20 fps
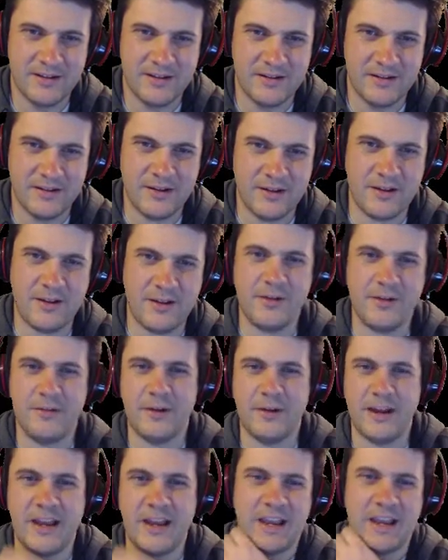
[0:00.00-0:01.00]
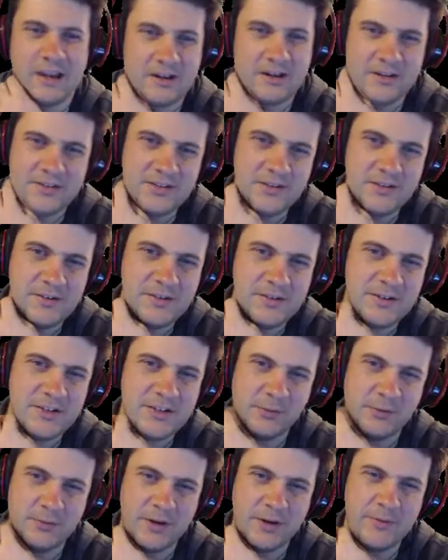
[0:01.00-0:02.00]
Oh, hey, so did you
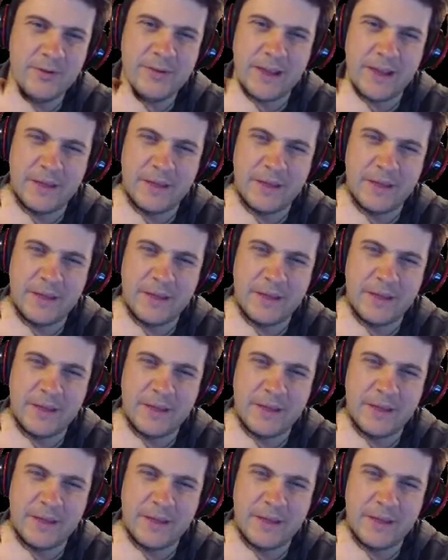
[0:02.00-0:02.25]
tell River that